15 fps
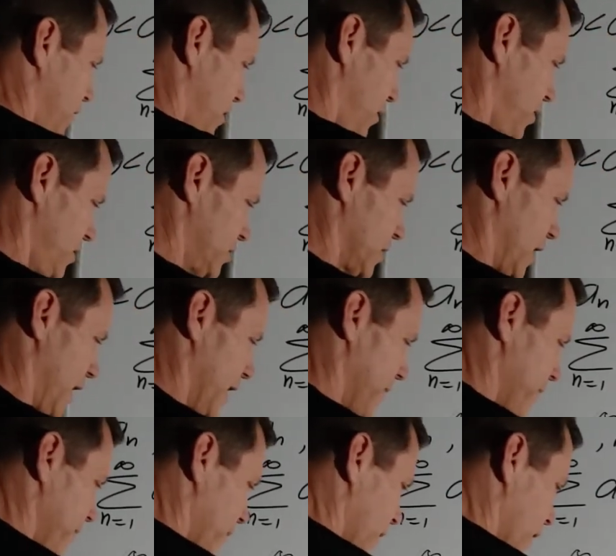this guy,
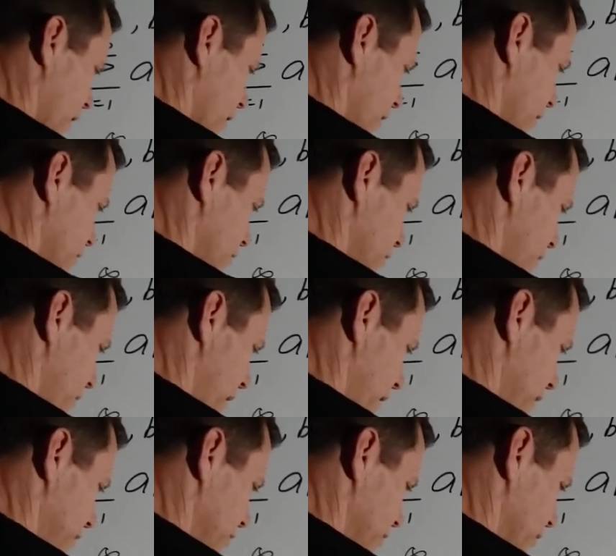
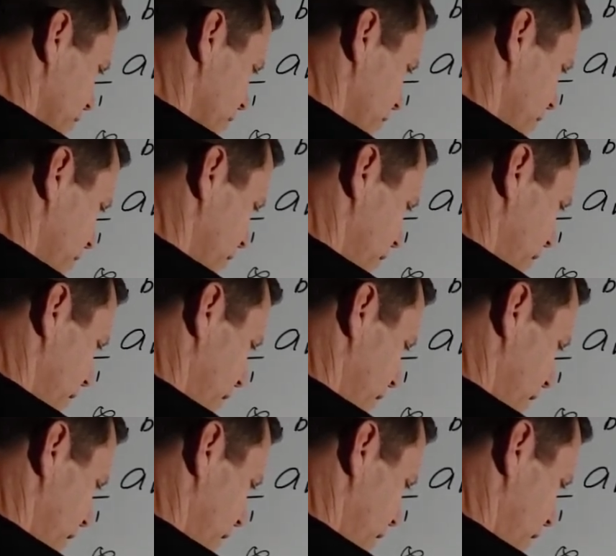summation
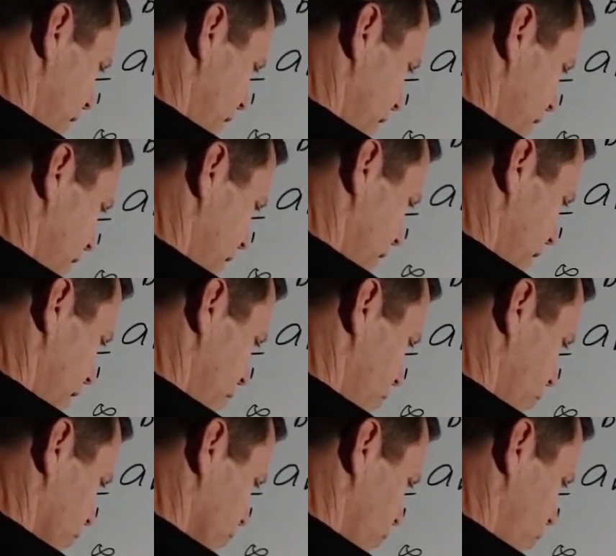n
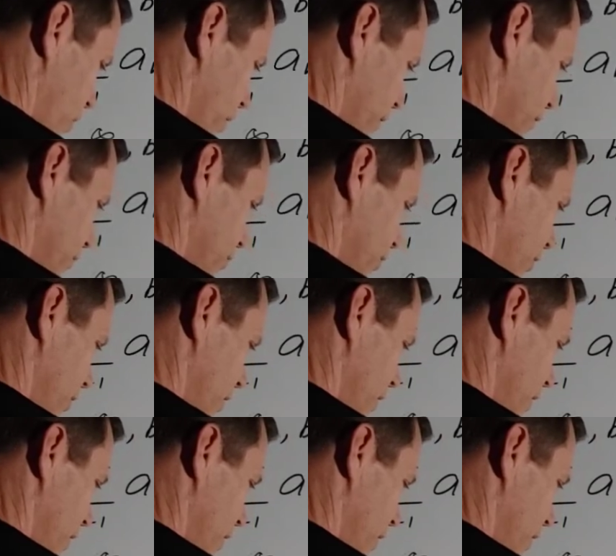equals 1 to the